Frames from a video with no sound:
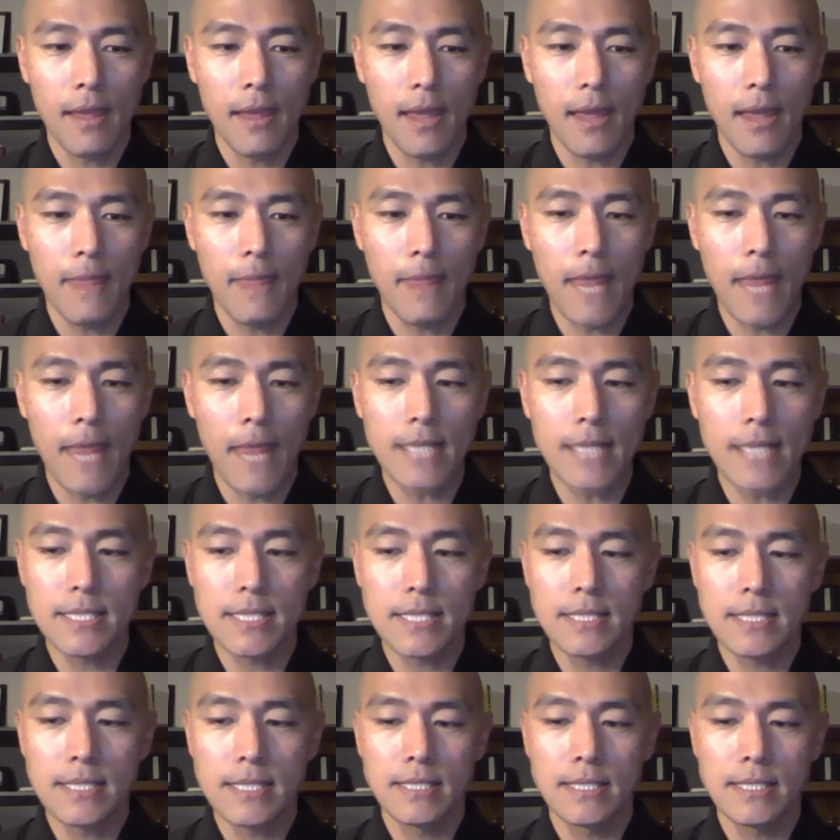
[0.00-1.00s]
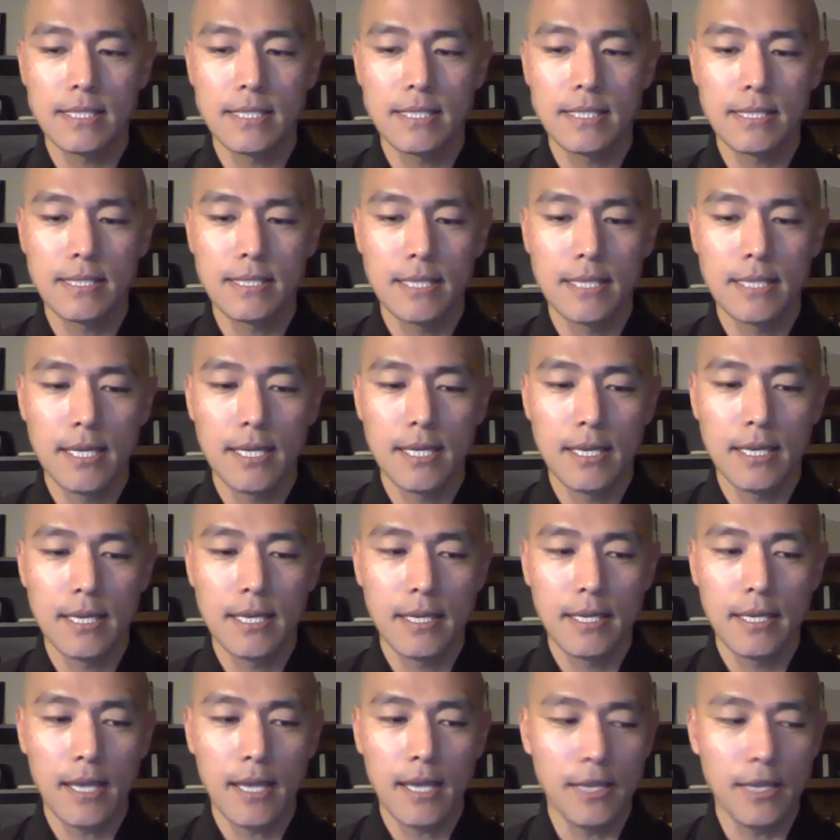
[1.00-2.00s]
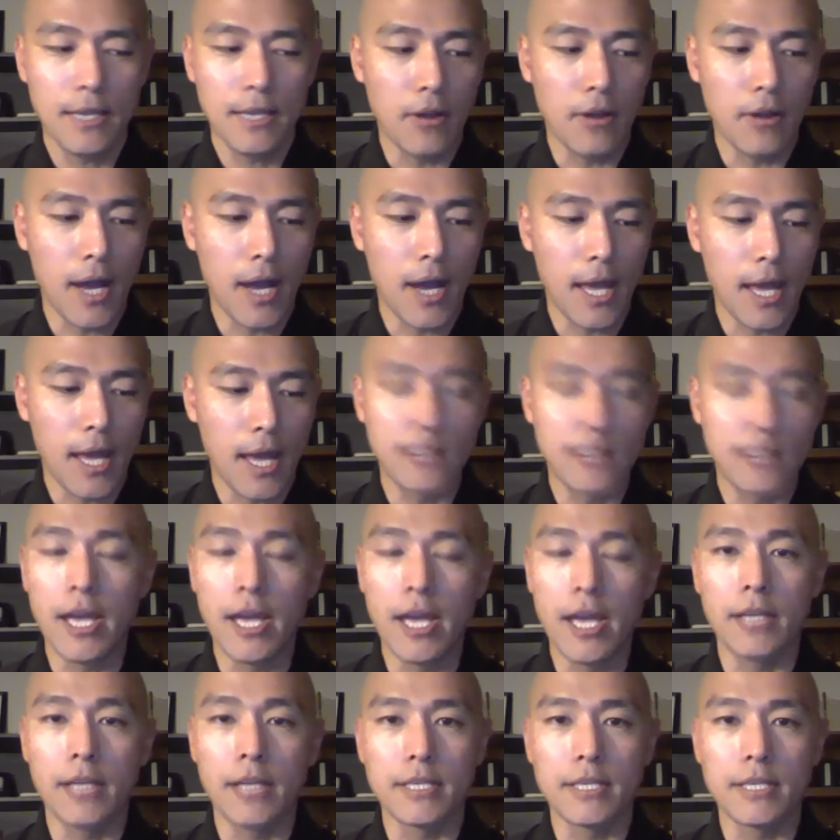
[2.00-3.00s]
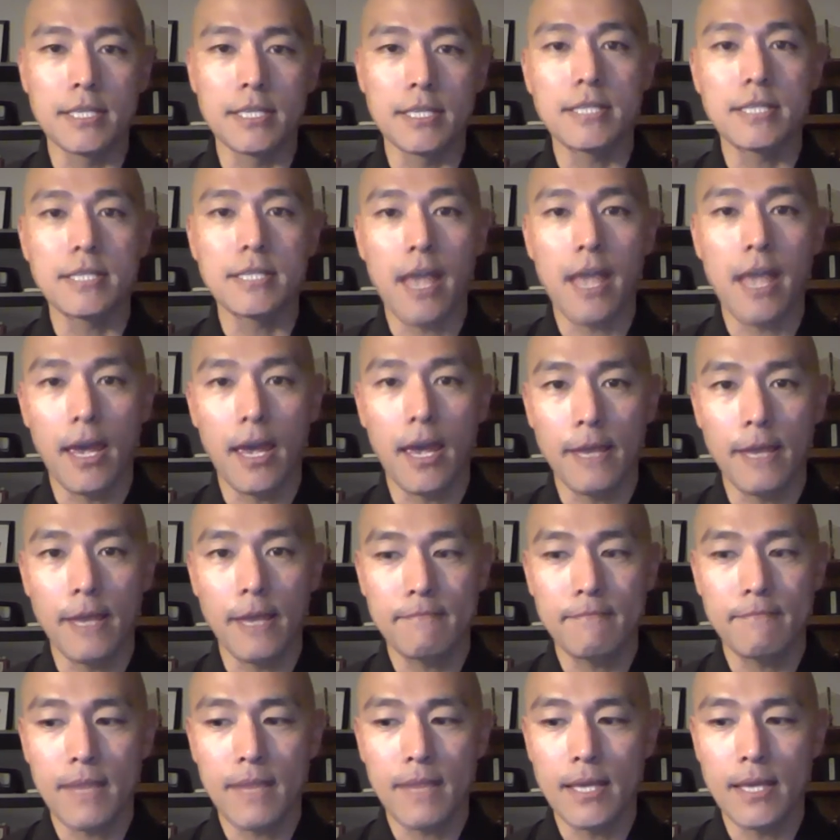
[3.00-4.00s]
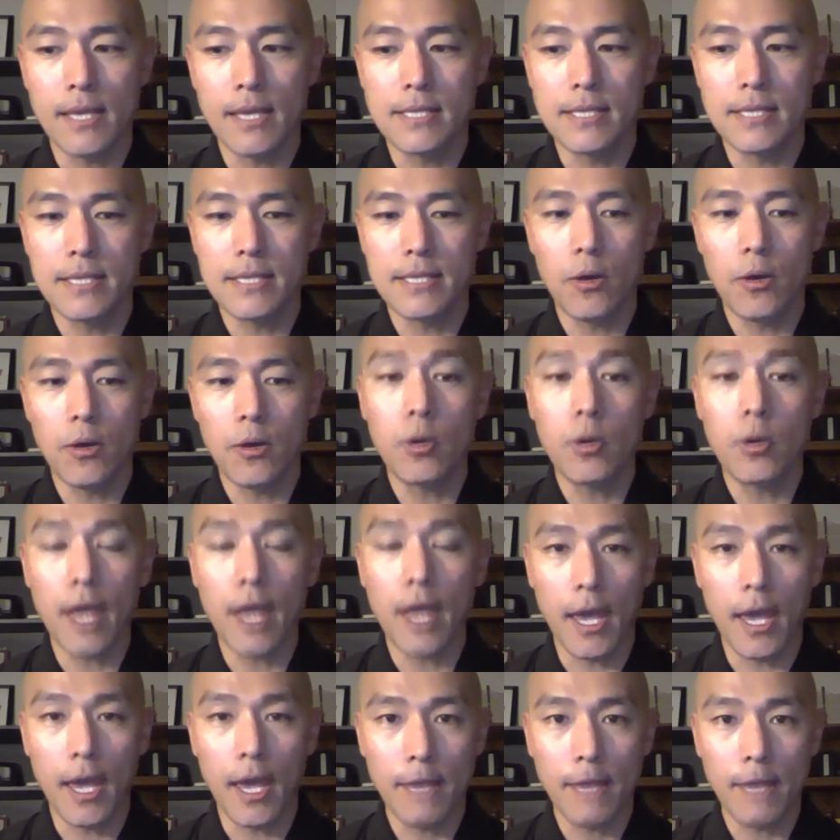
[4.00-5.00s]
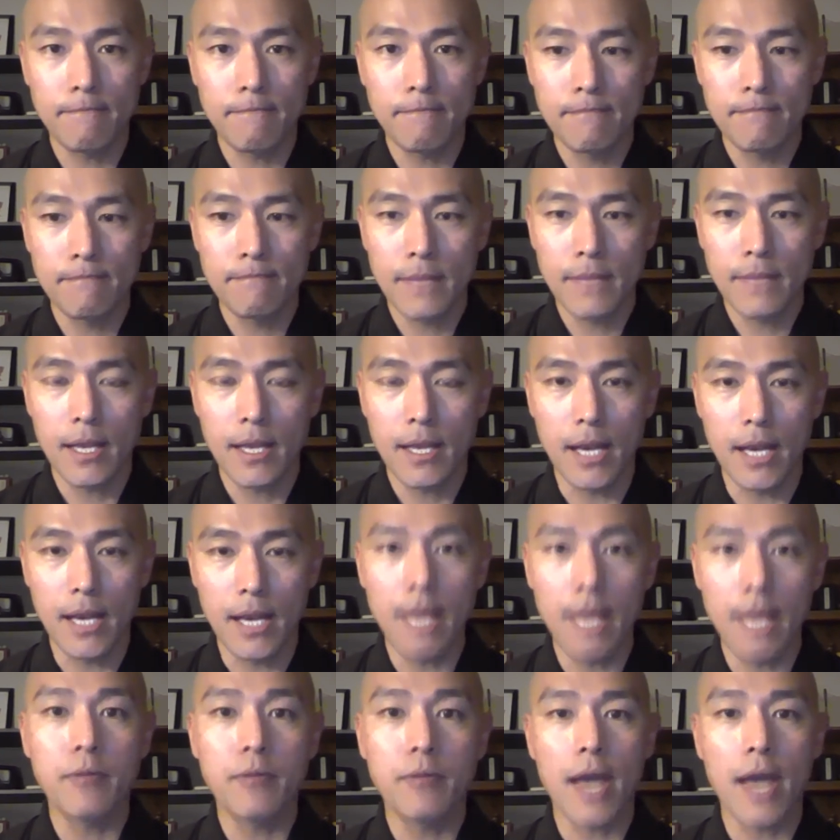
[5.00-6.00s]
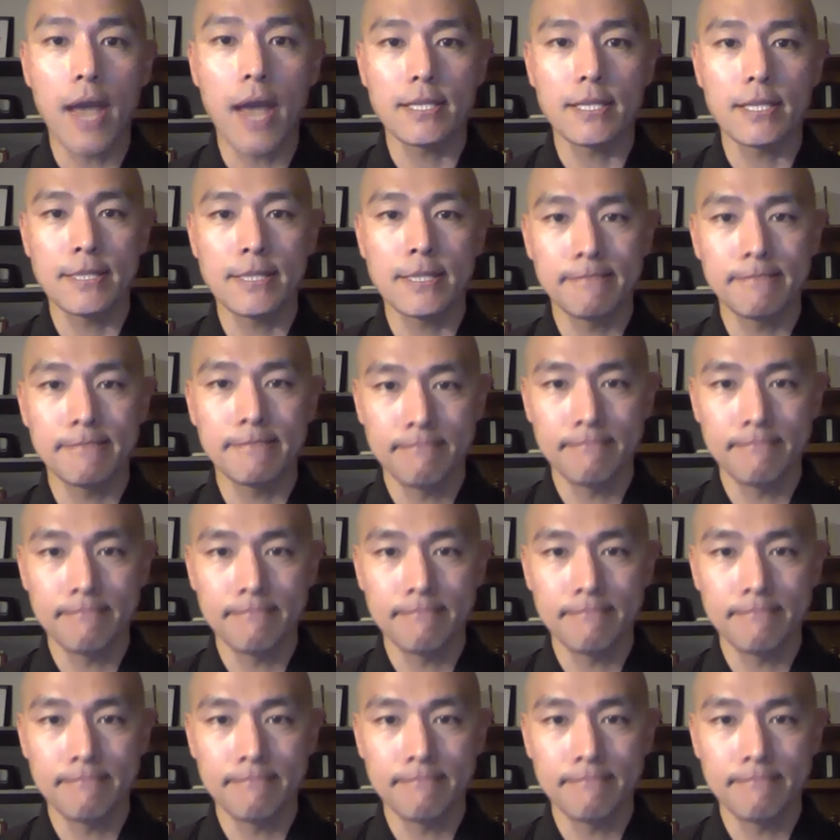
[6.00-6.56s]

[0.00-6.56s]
And that's, I daringly say, is okay in lay practice.